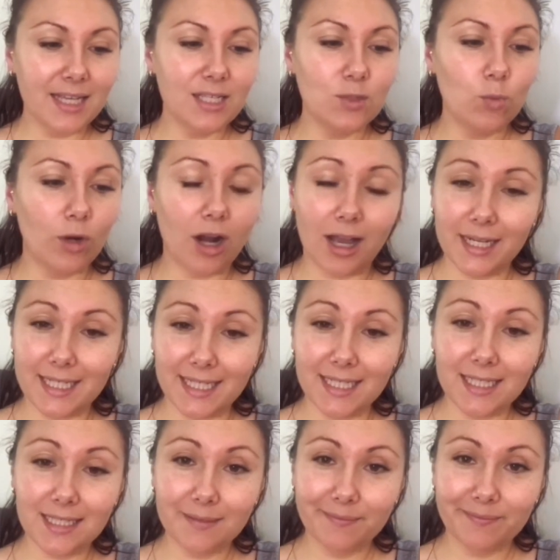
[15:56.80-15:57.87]
That is what
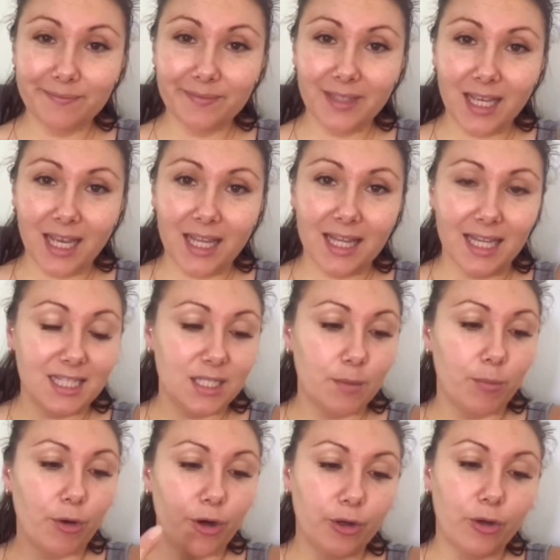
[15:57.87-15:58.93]
I did.
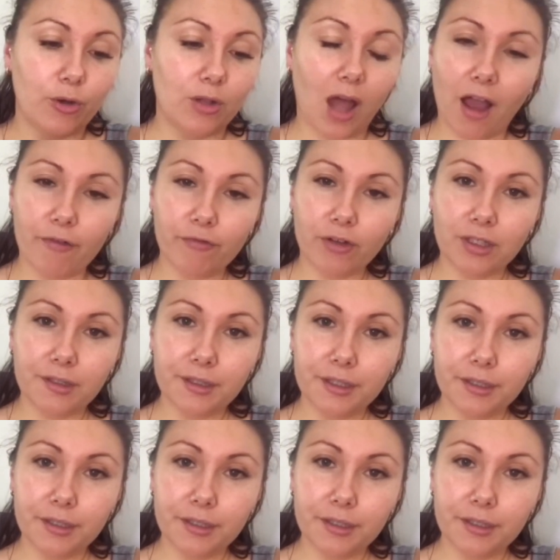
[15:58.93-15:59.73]
That's the protocol I